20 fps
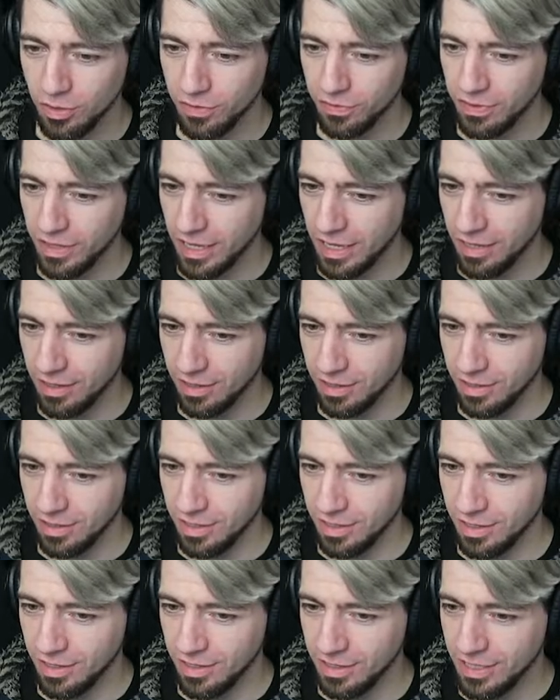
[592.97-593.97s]
off that
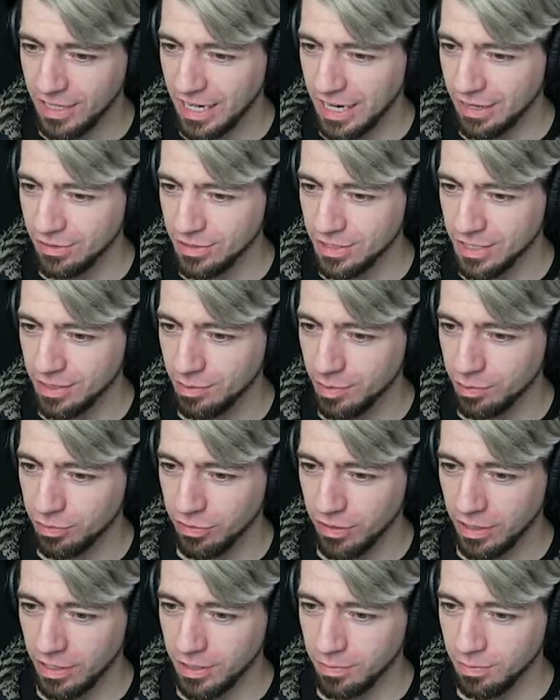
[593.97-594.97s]
Cloud's Limit
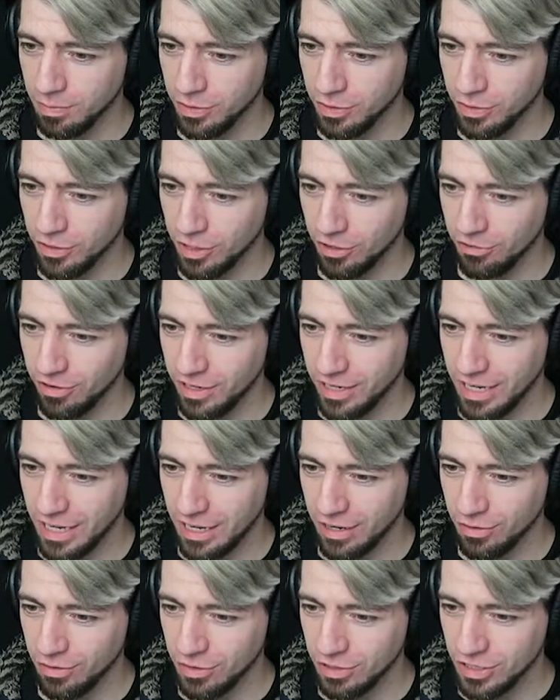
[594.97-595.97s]
Break, but not right
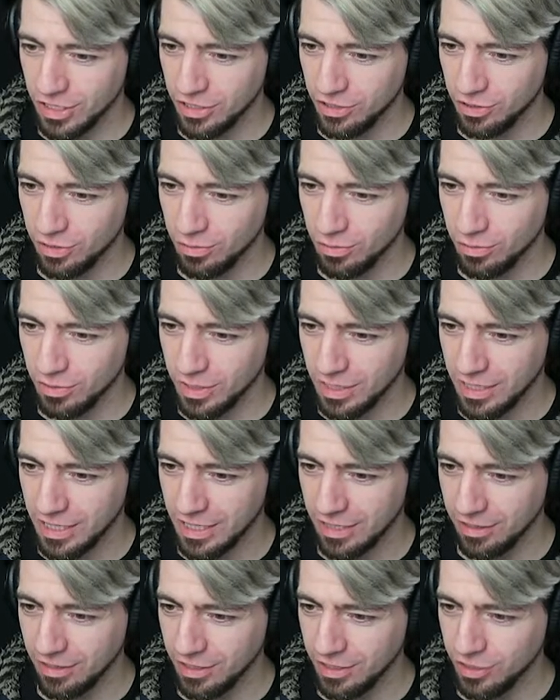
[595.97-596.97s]
now because I don't want to
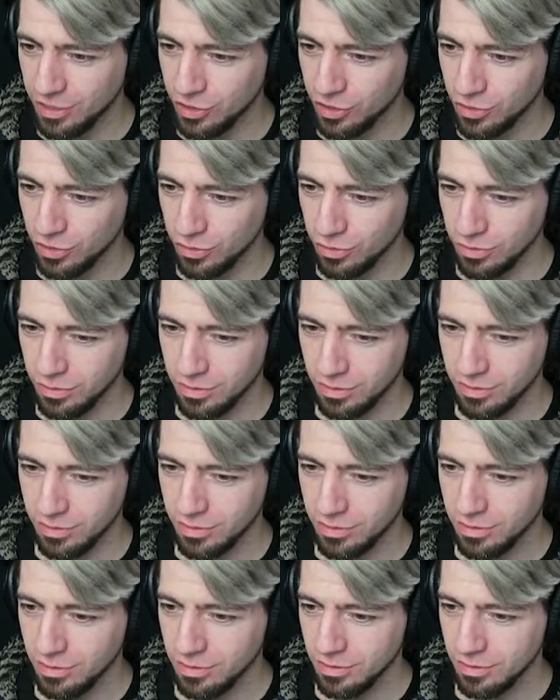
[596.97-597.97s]
kill this dude.
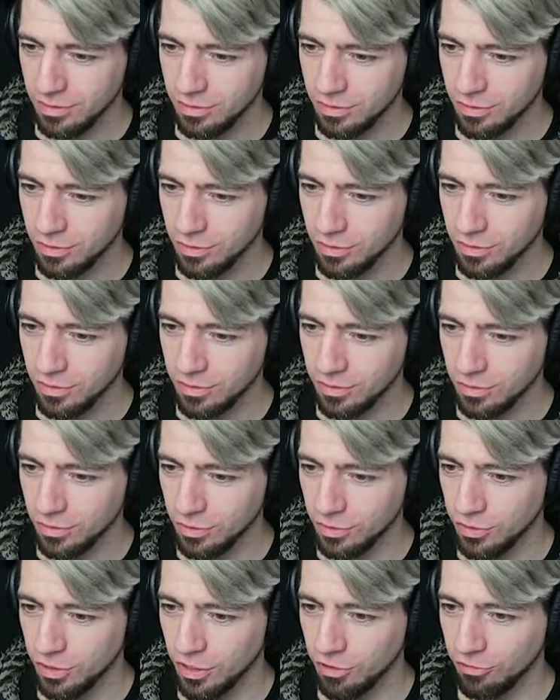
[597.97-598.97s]

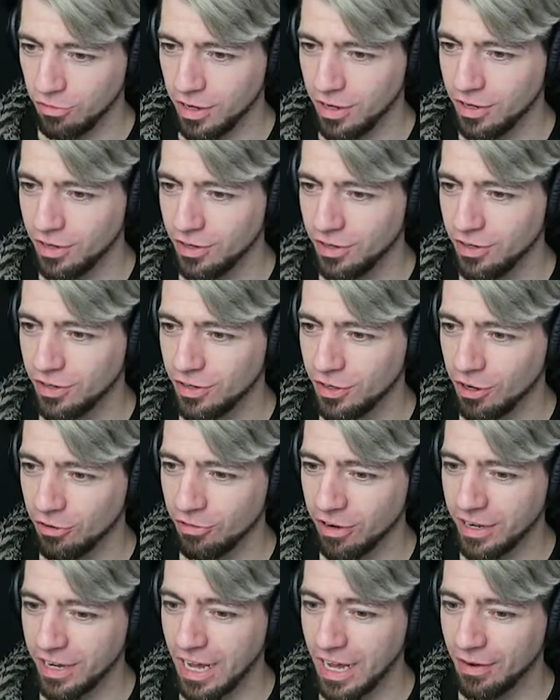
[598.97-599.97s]
Or not Not
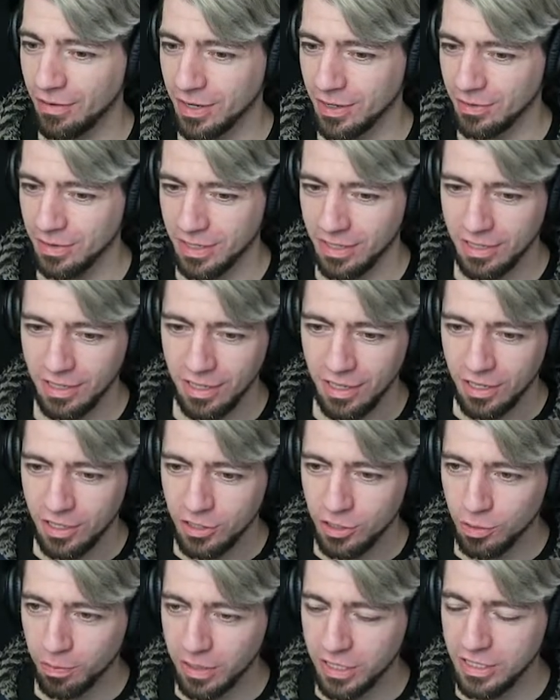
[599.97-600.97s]
right now, anyway.
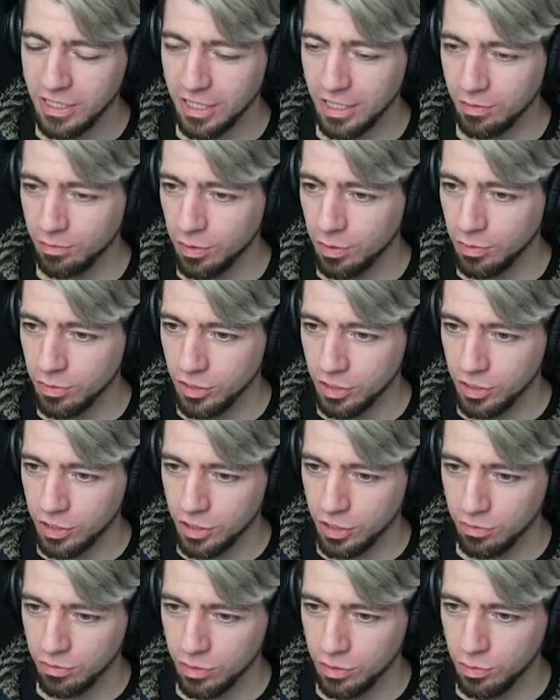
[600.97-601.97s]
So basically, what we're going
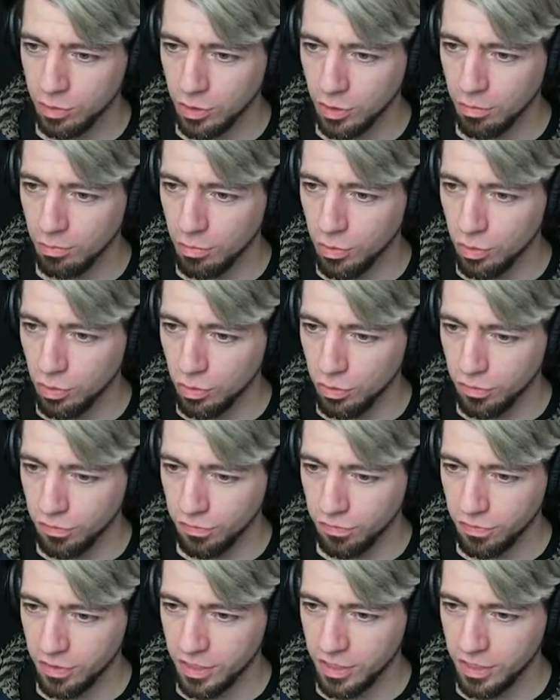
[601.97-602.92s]
to do is we're going to morph